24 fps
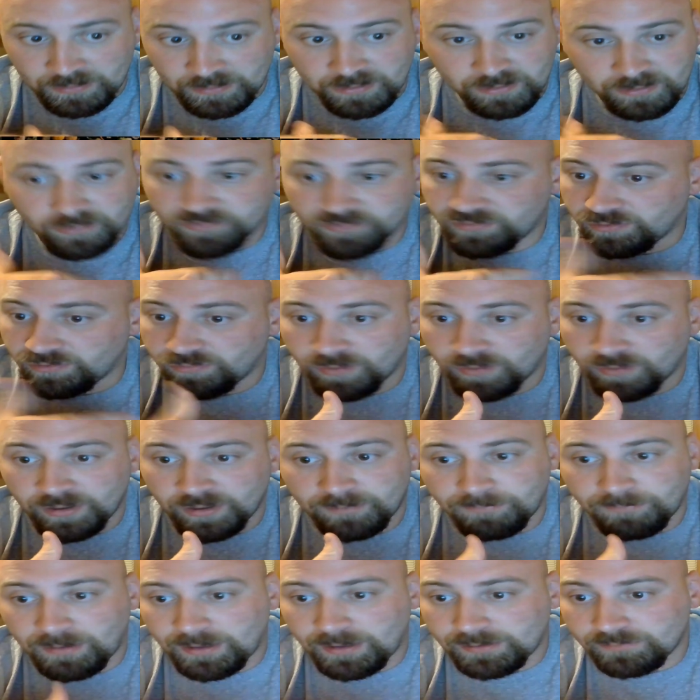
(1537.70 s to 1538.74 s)
It was a
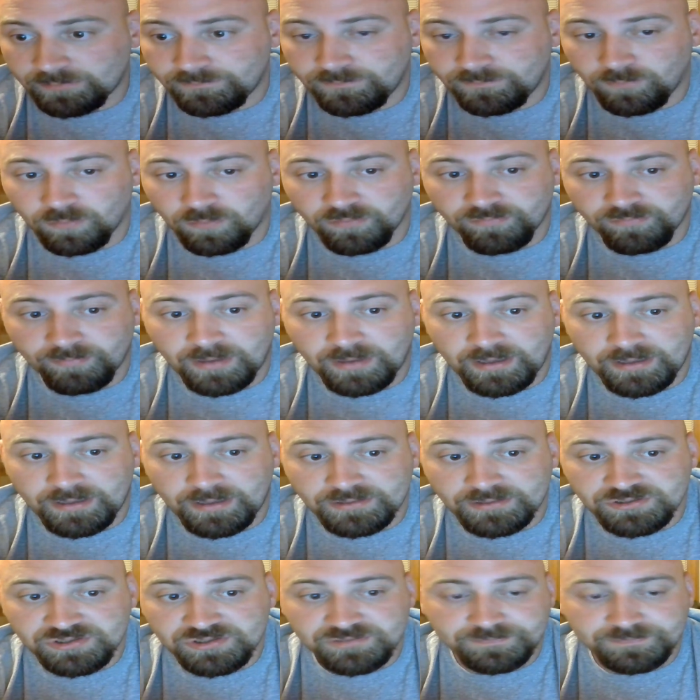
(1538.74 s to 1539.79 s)
great back and forth
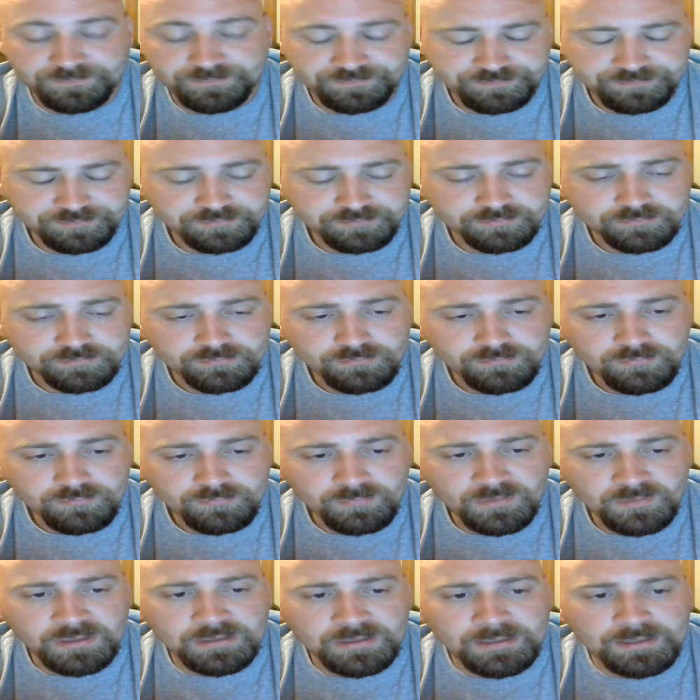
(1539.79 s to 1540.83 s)
match.
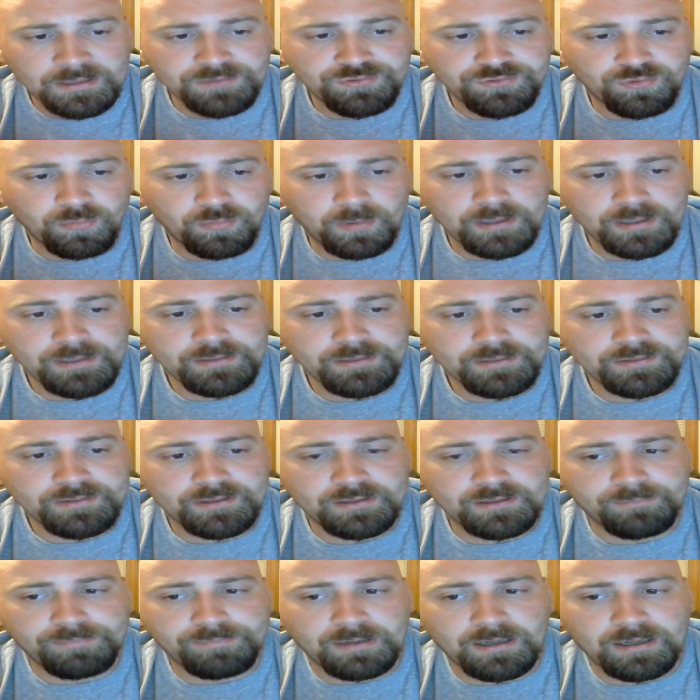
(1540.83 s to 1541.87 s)
The way
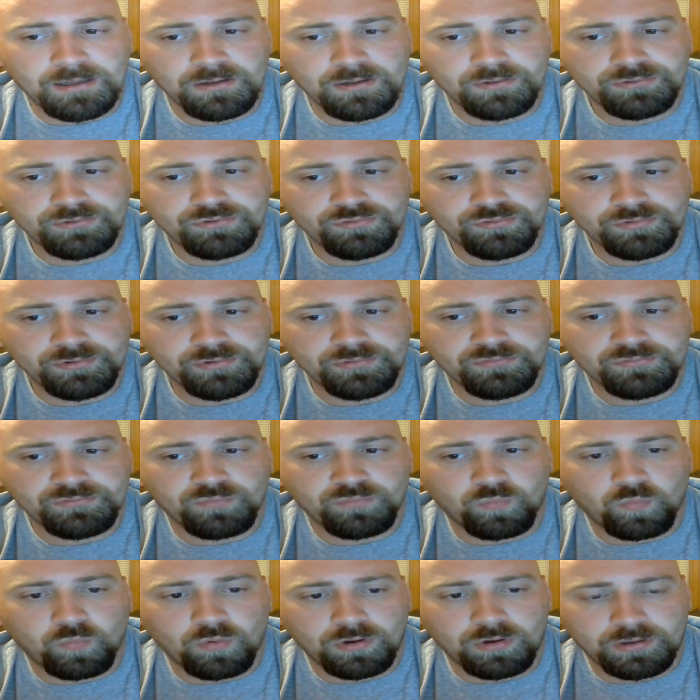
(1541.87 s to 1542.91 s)
that Apollo
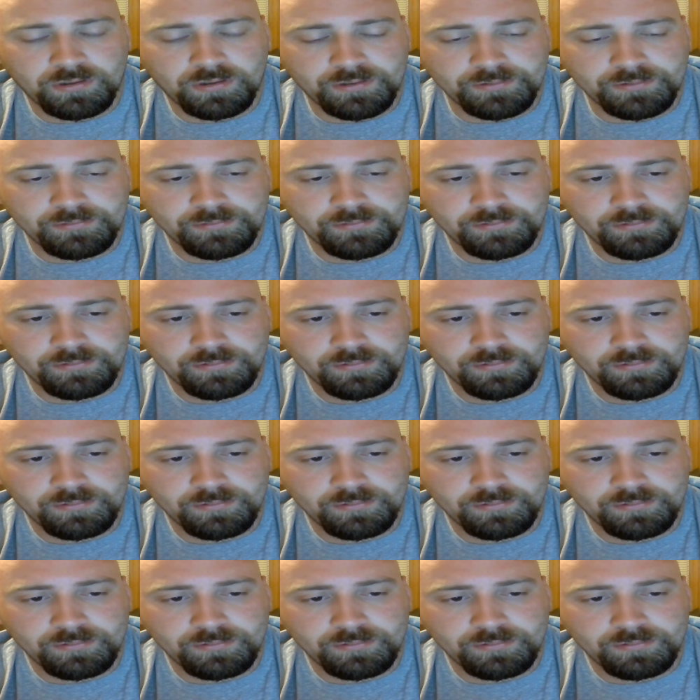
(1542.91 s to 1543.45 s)
Crews won